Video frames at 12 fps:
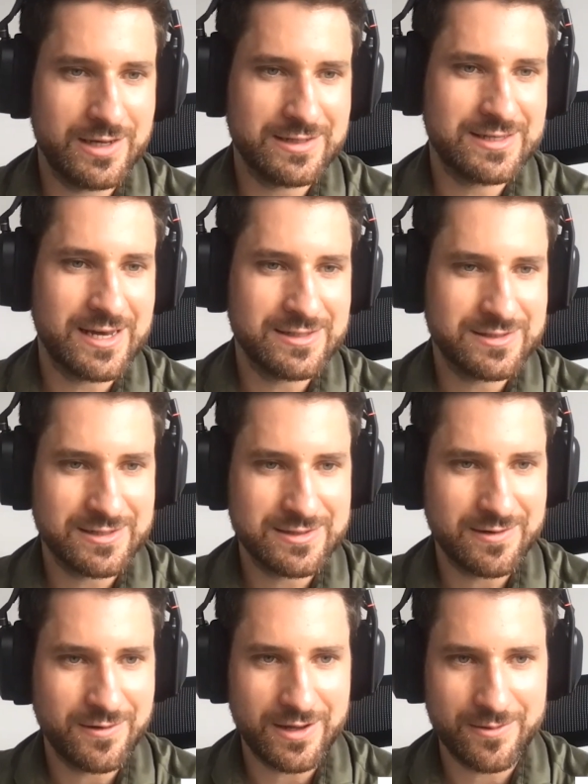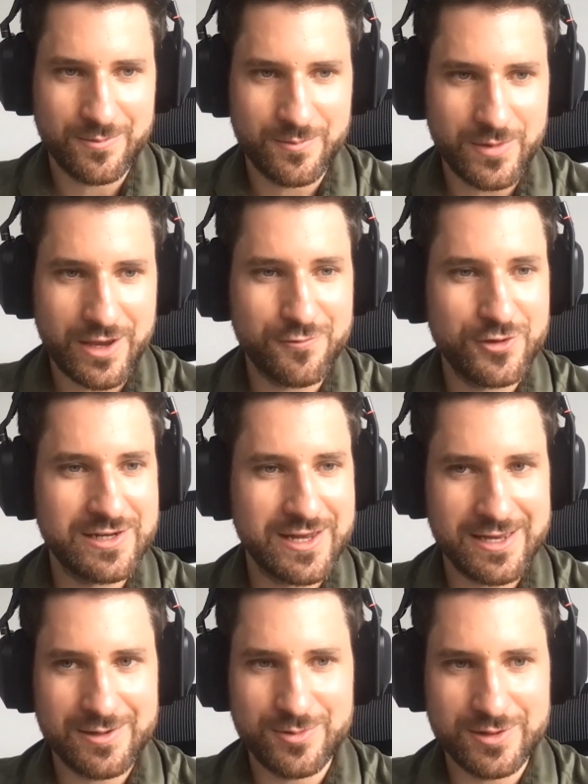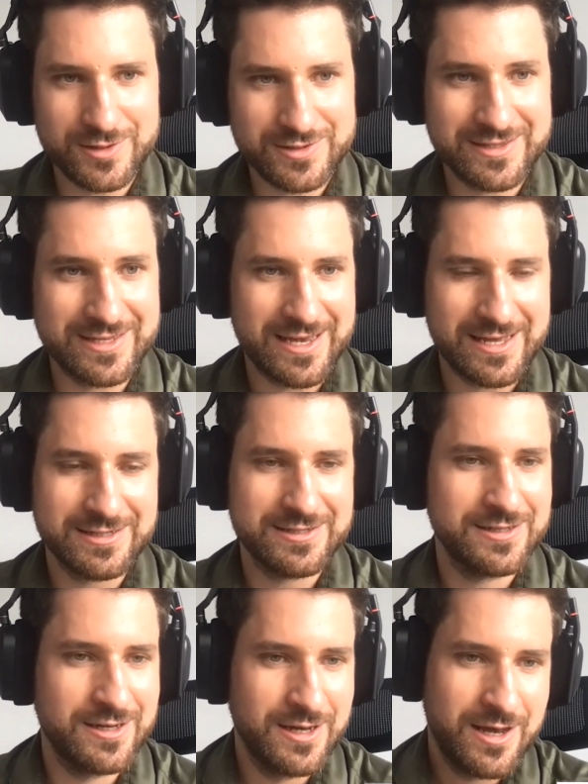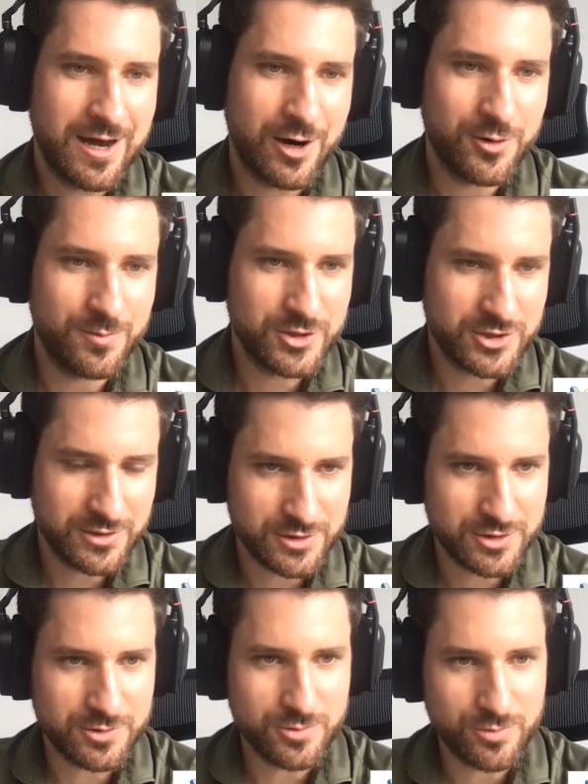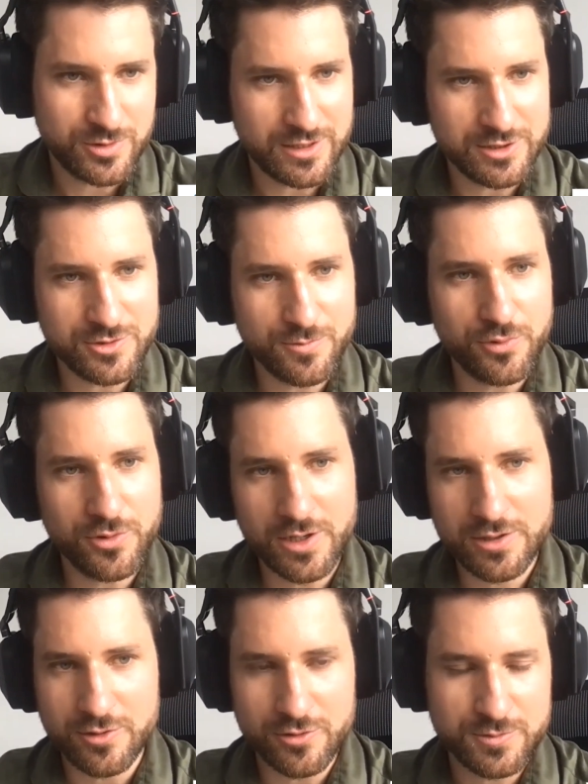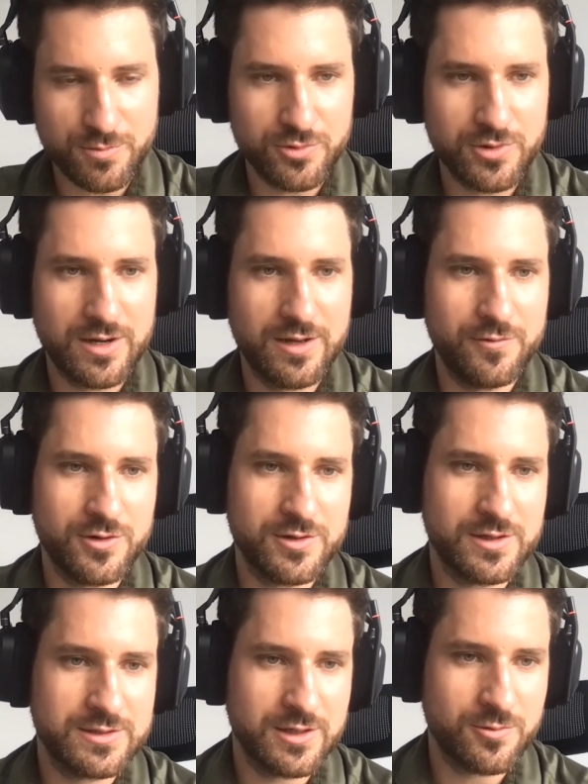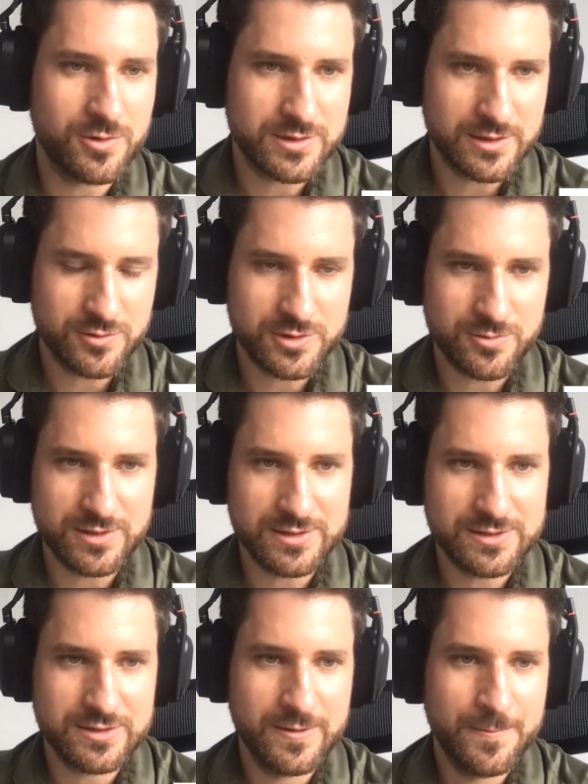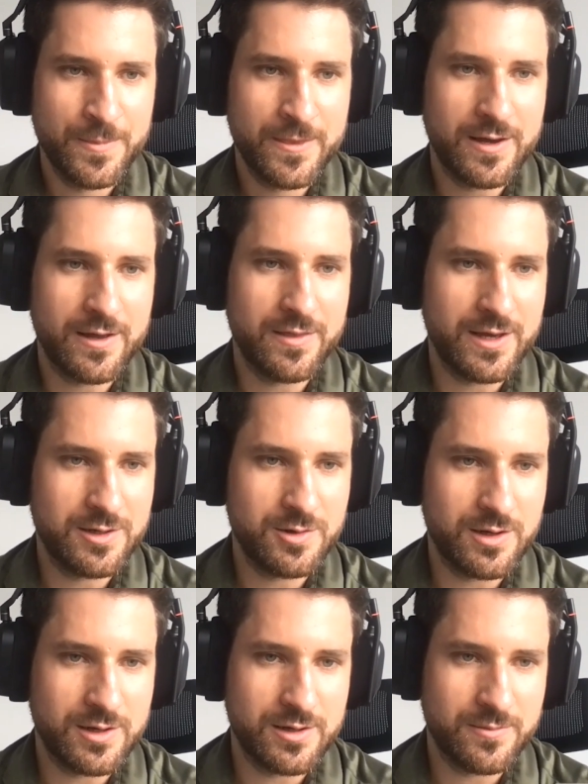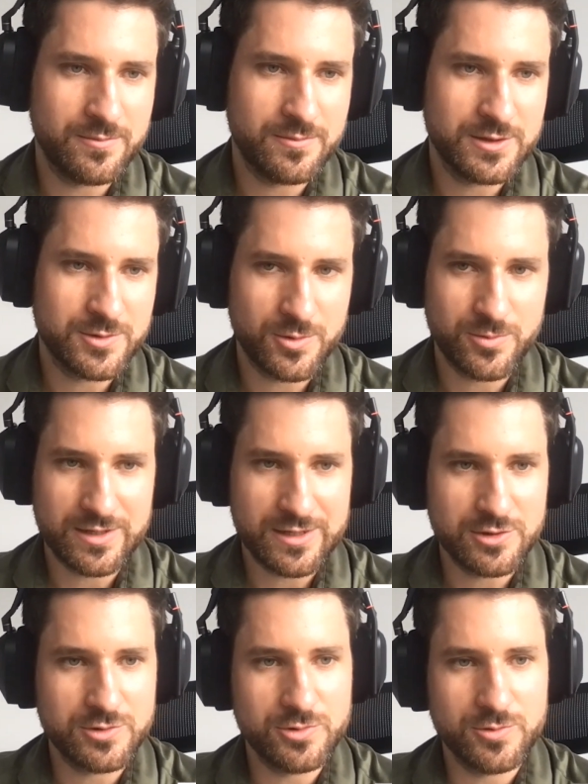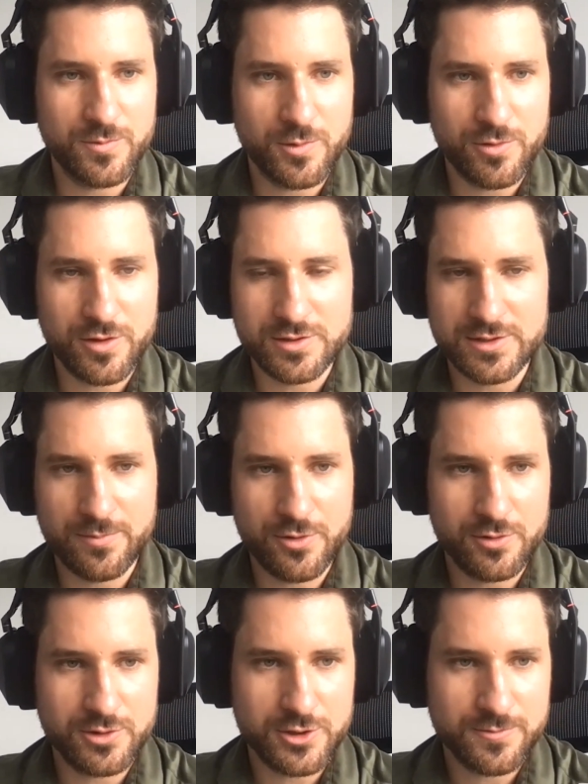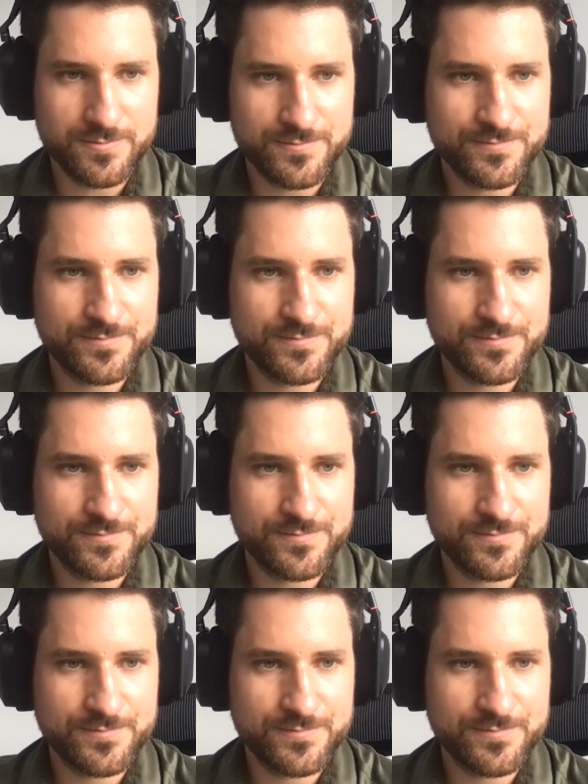Excites us every day, because in the end, our mission is to really support those blue collar workers across industries. And that is what we can do with this approach.